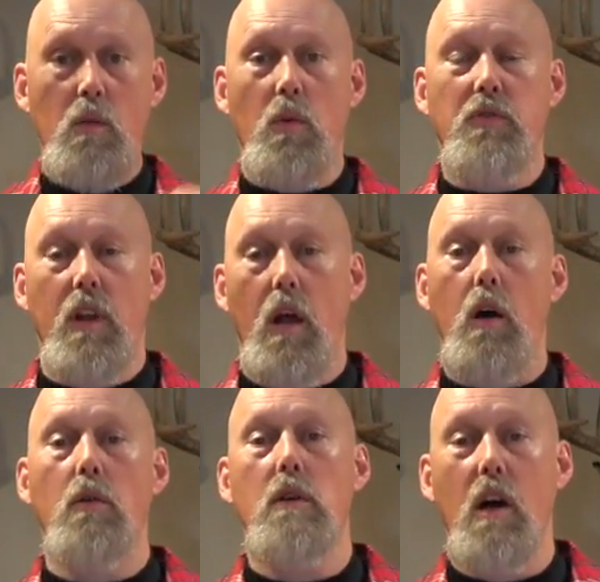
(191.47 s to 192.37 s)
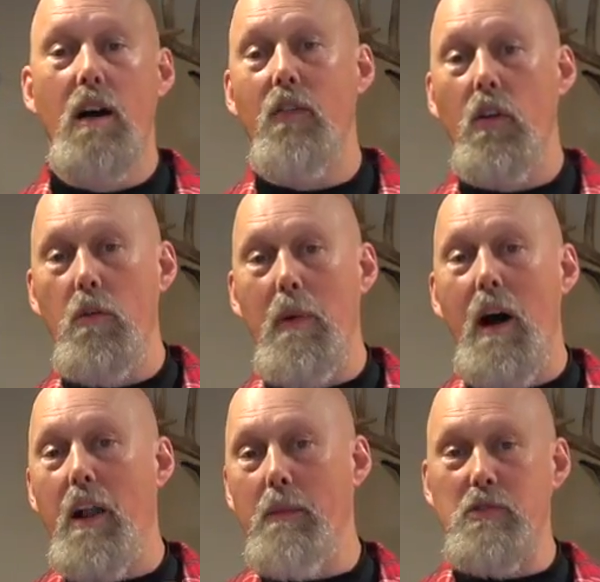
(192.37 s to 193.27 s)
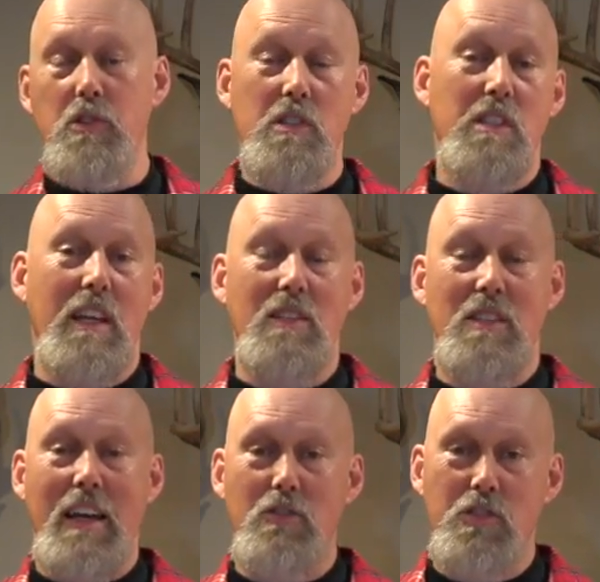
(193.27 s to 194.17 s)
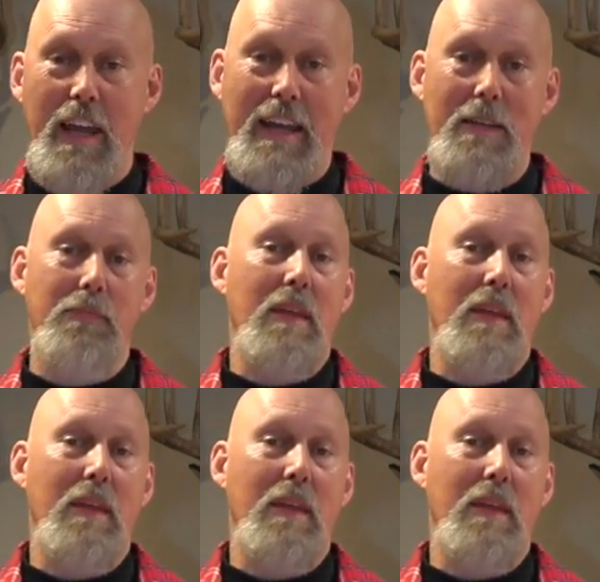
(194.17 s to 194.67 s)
with the long cover on the bottom that you can stick inside your jacket.